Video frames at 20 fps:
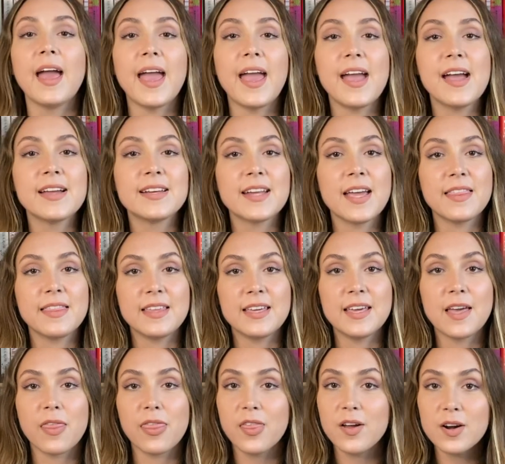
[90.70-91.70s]
And
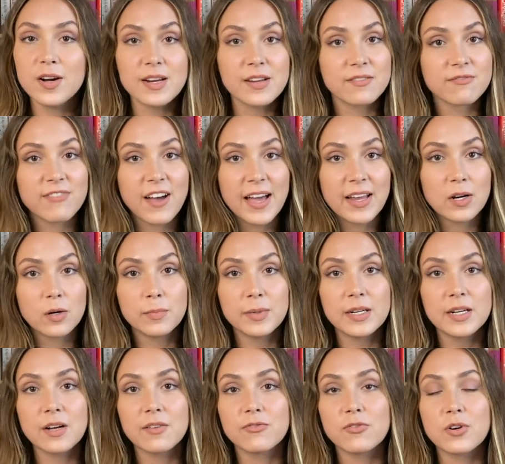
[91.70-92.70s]
the third and final
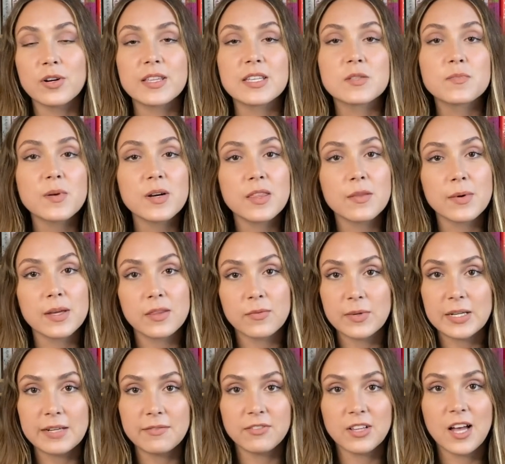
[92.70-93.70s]
book for this book of the month
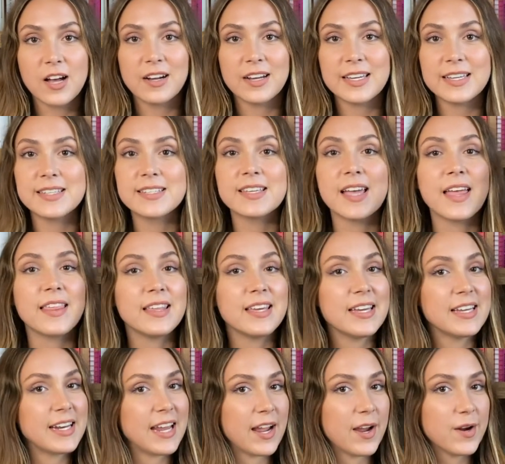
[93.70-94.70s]
reading vlog is The
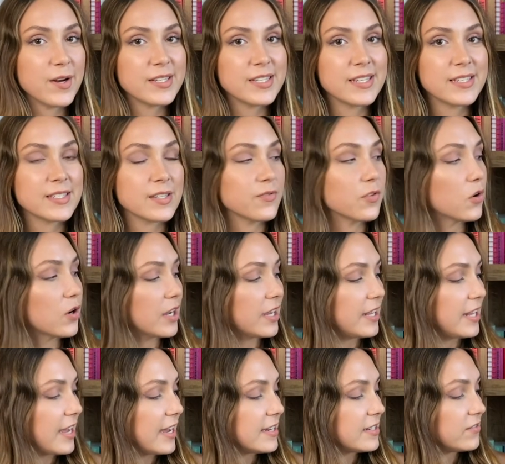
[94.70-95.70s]
Inheritance of
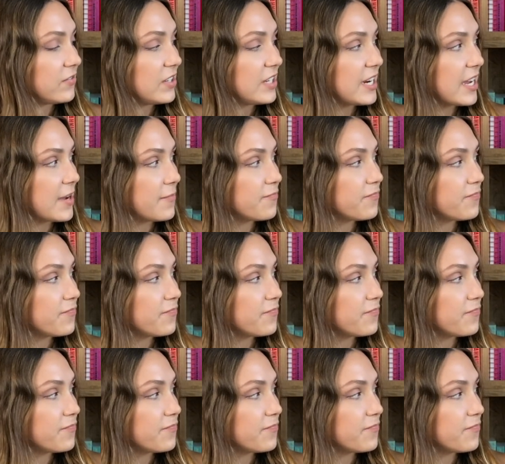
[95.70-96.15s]
Orchidea Divina.